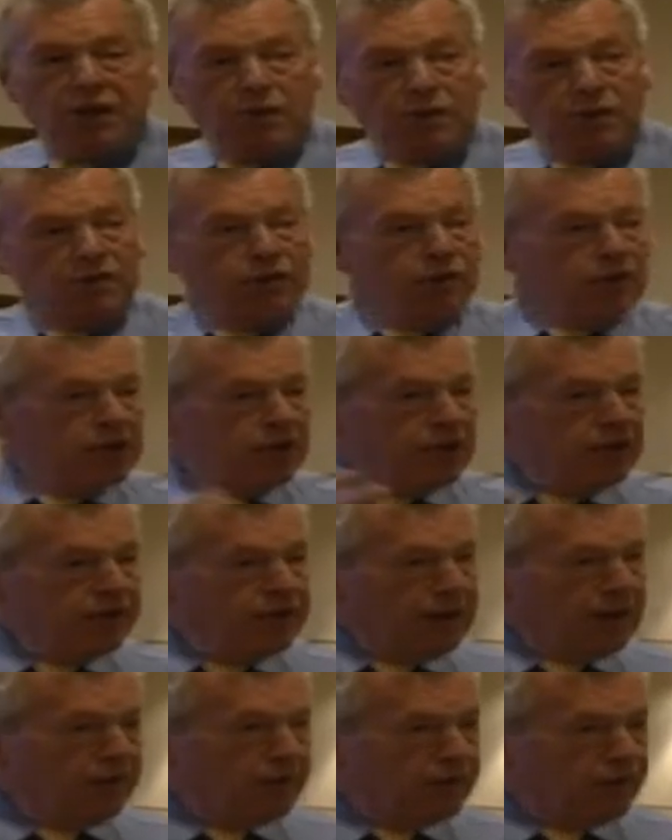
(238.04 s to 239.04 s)
We've all heard of
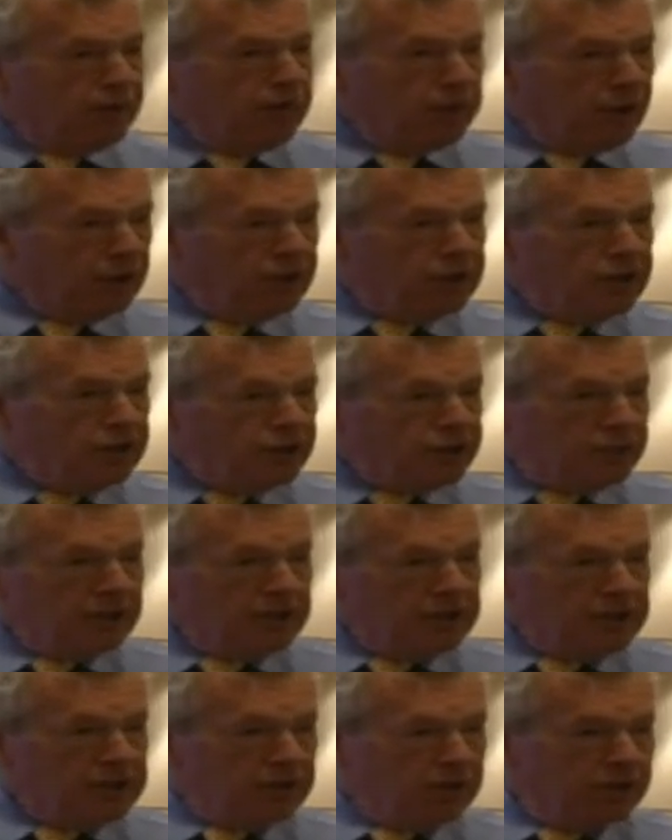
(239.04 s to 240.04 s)
alpha blockers and
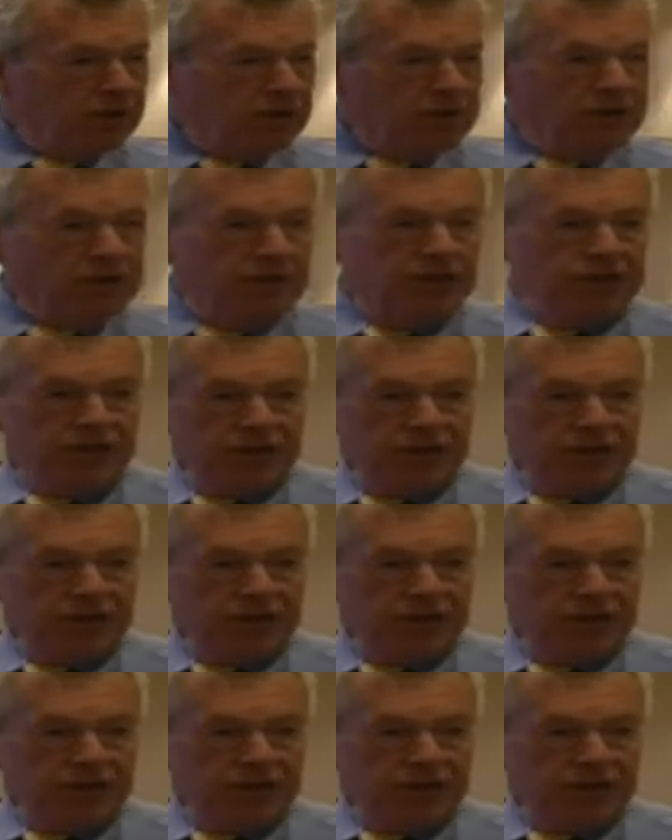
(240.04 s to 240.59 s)
beta blockers,